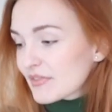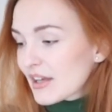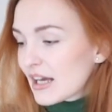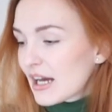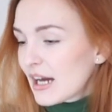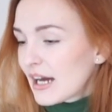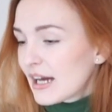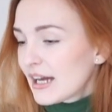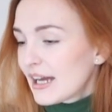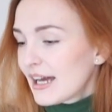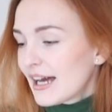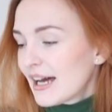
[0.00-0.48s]

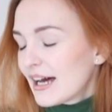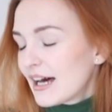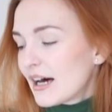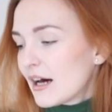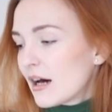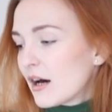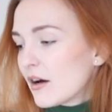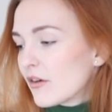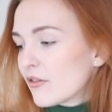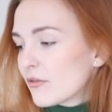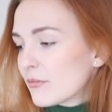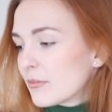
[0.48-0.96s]
I
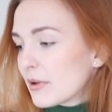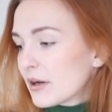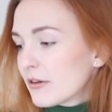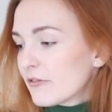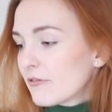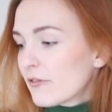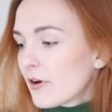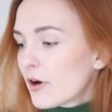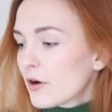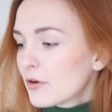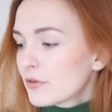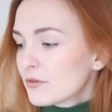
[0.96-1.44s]
have my
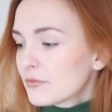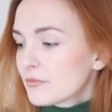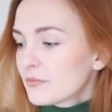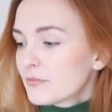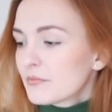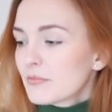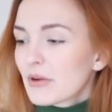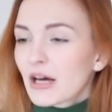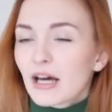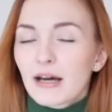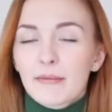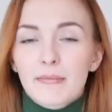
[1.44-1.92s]
phone.
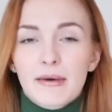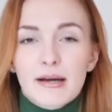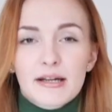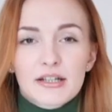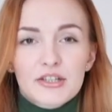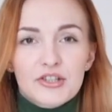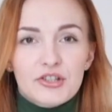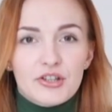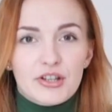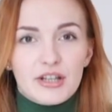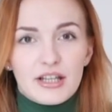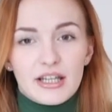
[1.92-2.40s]
I'm
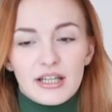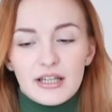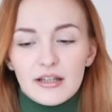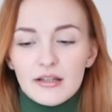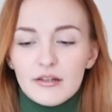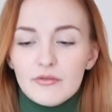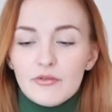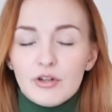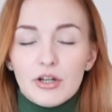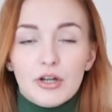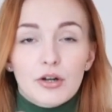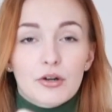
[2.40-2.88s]
actually
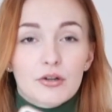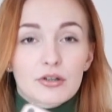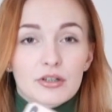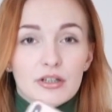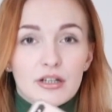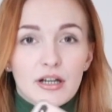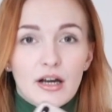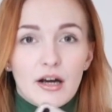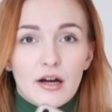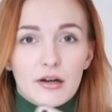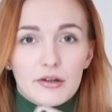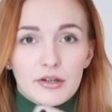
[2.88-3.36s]

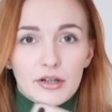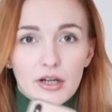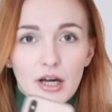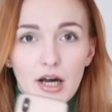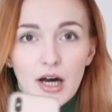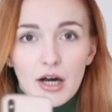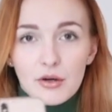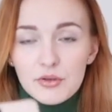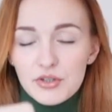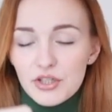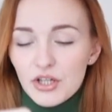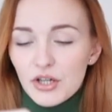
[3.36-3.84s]
recording
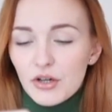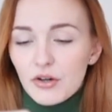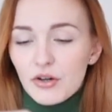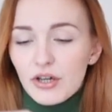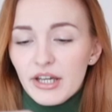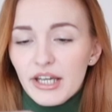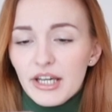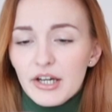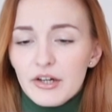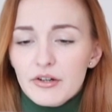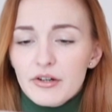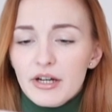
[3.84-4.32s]
audio
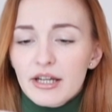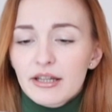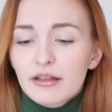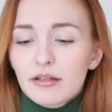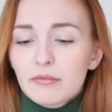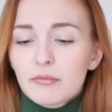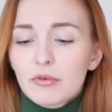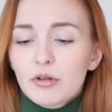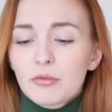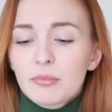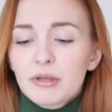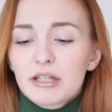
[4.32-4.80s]
here at
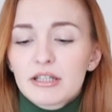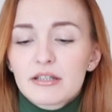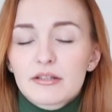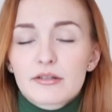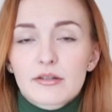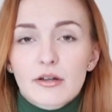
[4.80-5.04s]
the moment,